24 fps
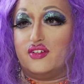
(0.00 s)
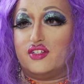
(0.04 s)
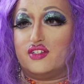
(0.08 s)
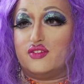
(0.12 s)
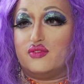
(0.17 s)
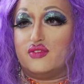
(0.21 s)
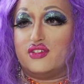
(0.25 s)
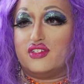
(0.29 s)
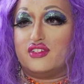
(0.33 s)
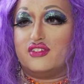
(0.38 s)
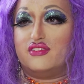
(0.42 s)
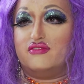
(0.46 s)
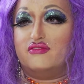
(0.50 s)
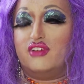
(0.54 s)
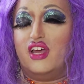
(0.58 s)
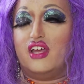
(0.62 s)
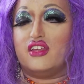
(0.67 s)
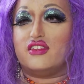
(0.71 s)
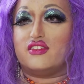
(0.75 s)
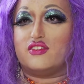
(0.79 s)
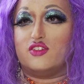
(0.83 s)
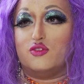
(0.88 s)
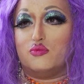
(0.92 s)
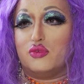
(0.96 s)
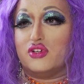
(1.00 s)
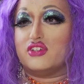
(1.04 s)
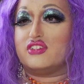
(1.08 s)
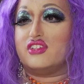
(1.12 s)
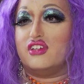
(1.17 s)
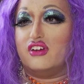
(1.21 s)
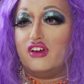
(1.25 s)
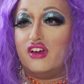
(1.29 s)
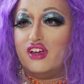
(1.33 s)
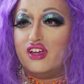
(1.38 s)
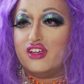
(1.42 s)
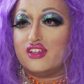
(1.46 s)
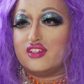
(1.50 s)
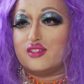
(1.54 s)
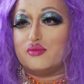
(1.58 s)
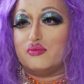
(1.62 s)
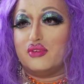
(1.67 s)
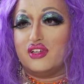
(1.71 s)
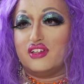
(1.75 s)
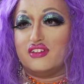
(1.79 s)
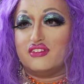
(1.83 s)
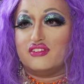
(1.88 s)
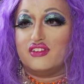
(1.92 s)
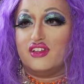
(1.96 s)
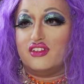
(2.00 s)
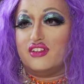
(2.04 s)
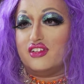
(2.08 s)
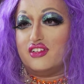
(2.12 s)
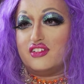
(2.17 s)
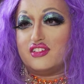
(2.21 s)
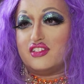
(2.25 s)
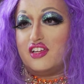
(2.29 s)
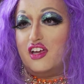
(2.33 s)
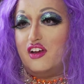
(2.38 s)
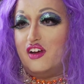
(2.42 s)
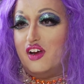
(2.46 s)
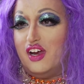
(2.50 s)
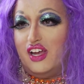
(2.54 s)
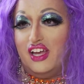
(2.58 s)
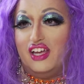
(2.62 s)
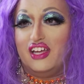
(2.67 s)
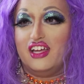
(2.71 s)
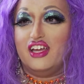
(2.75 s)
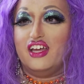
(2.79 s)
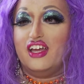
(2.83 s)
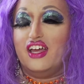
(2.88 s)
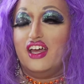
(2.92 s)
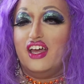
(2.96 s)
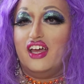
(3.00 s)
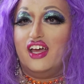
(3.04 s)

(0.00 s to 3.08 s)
which was not super serious, but a little scary.